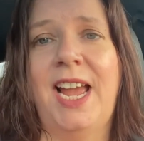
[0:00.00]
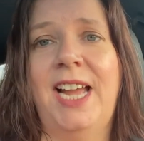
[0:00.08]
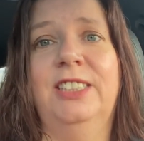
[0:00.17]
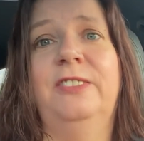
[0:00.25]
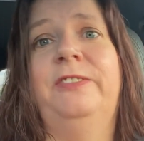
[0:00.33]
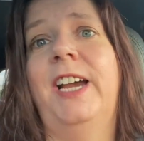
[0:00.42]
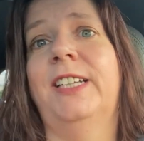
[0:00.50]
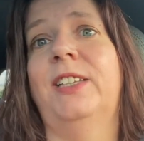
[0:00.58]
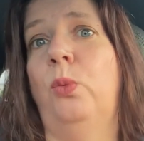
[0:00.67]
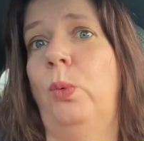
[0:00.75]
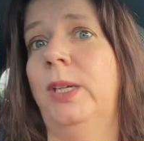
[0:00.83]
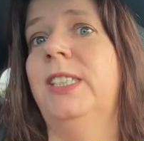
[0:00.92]
And in fact,
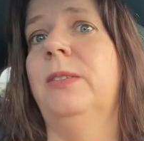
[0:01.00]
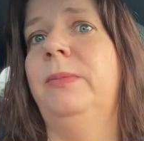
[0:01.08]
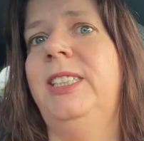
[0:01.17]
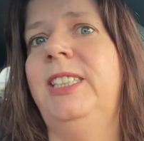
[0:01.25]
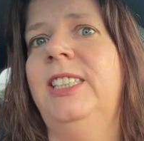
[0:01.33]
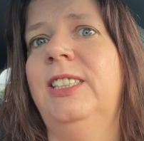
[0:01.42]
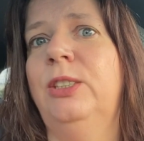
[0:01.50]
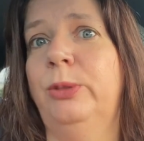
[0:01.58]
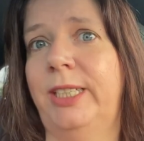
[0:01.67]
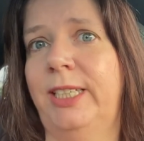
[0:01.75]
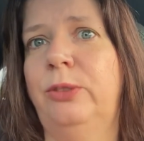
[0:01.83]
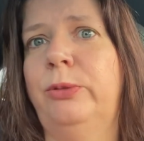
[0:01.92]
the one comedian
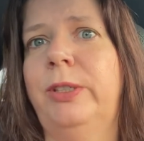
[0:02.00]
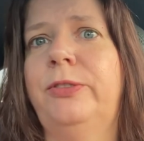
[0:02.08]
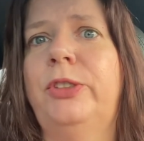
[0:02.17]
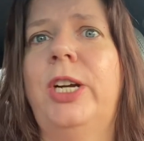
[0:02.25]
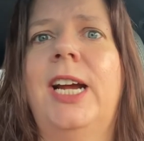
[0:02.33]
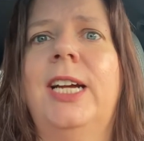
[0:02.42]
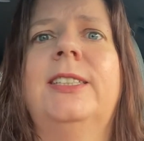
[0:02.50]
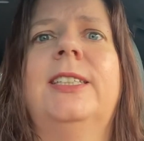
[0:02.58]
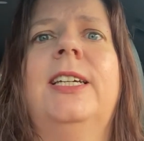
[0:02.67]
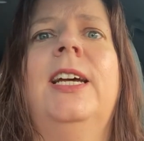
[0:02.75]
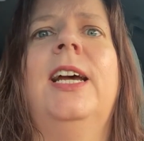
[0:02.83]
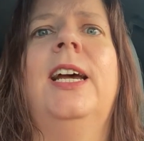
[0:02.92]
who's in Riff Tracks,
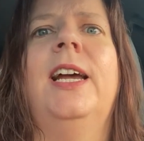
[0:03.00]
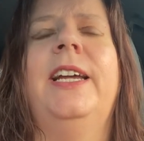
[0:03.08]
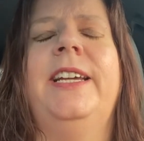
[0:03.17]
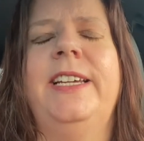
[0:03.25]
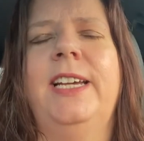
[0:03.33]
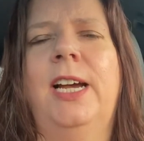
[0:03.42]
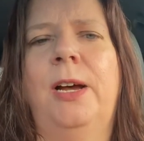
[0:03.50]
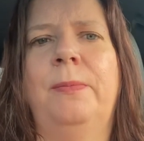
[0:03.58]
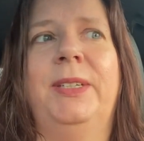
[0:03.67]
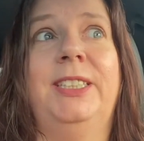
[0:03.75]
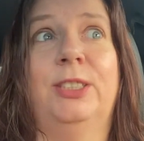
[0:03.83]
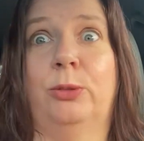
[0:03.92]
he's
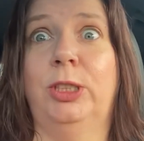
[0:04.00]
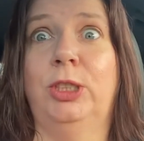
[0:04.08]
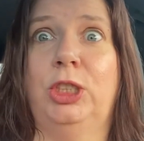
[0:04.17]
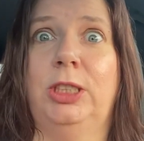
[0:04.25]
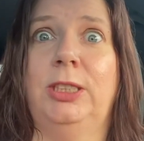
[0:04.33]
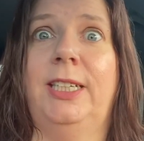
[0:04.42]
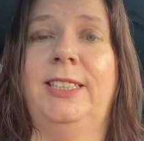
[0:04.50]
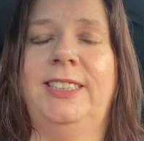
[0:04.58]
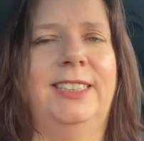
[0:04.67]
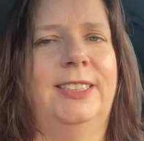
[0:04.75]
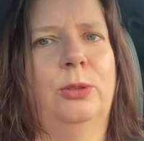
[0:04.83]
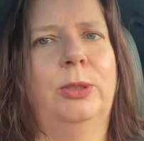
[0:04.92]
a Christian, and he
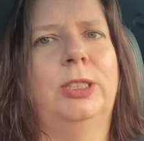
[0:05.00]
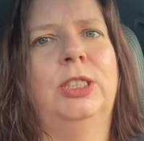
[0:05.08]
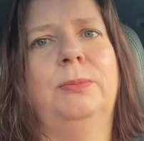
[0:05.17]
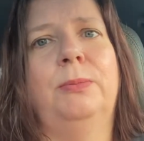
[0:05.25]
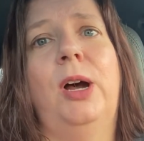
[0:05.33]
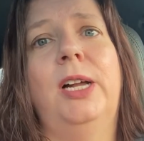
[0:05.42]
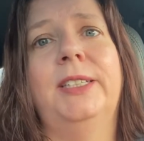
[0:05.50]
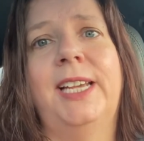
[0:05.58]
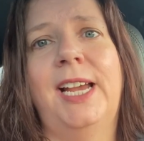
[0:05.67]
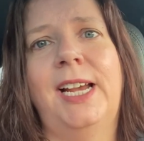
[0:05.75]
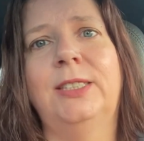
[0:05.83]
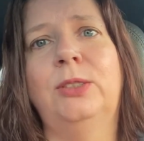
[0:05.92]
has a Christian
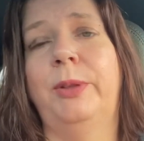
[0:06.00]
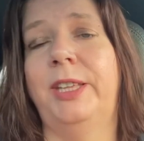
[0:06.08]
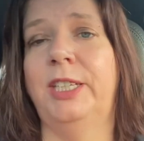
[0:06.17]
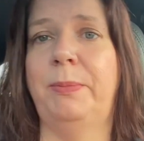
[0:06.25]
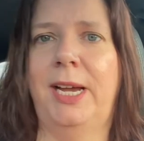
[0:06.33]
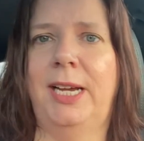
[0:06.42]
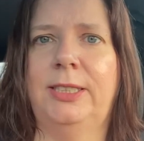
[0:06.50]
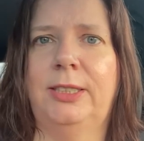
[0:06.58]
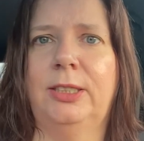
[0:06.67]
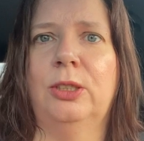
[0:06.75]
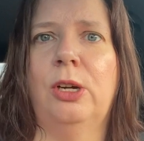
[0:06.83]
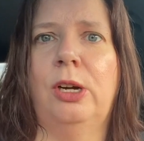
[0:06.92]
podcast with his
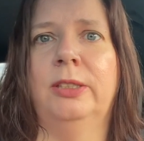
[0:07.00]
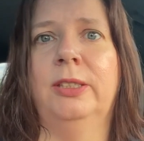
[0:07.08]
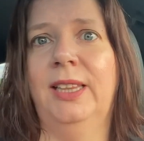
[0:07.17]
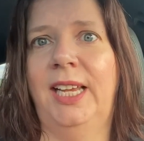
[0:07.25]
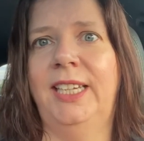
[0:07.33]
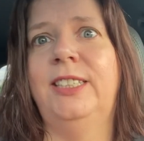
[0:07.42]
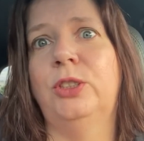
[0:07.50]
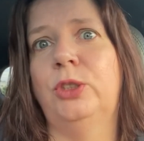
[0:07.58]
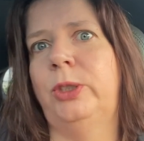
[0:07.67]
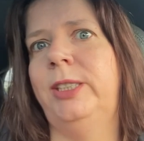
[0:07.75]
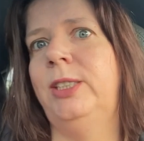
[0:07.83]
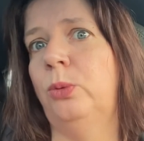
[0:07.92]
pastor called Like
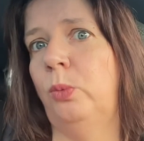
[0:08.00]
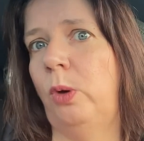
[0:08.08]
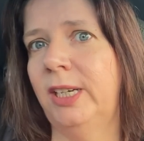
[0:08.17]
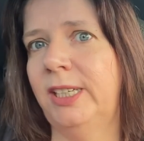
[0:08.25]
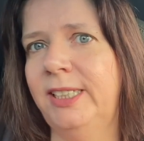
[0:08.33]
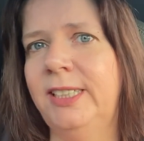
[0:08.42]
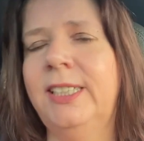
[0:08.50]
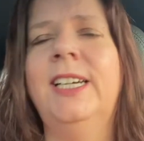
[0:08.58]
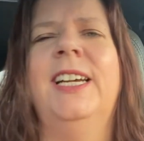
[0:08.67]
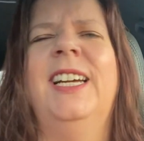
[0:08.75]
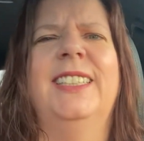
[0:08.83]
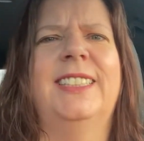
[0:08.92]
Trees Walking.
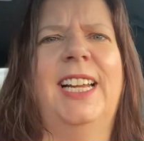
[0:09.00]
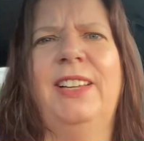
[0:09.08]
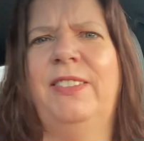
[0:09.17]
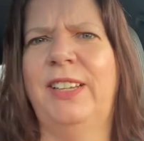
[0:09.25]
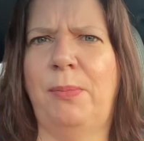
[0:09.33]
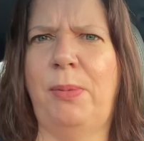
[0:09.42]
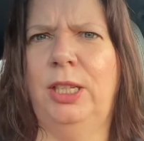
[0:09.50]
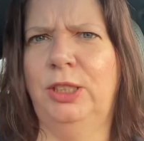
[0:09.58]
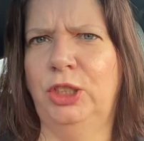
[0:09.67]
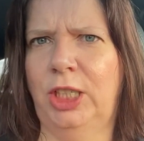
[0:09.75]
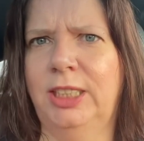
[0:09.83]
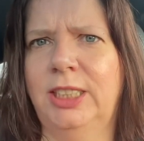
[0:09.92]
It's kind of like
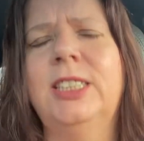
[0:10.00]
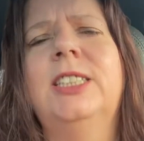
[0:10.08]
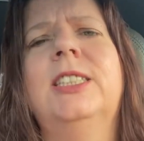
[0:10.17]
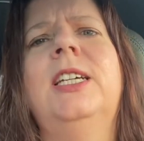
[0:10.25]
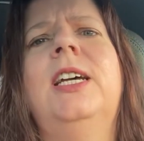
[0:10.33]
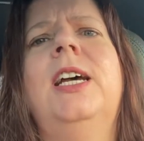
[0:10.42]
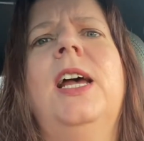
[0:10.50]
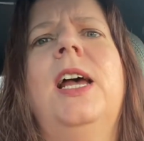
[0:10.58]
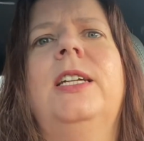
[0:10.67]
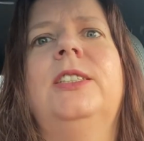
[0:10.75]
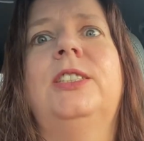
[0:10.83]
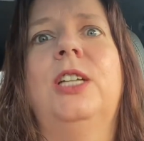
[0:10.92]
apologetics.
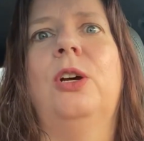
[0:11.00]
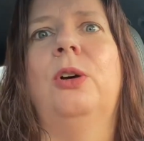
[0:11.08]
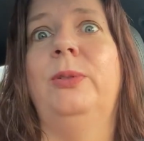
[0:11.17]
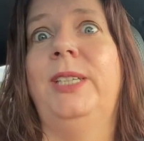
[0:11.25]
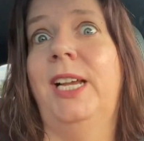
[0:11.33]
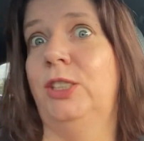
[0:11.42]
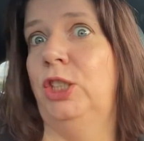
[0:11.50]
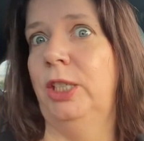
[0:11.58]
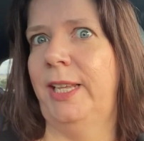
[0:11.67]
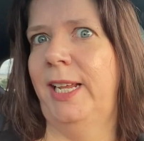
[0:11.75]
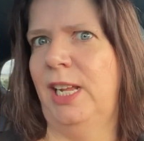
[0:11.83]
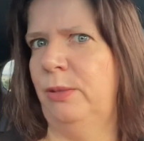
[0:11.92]
So yeah, check that out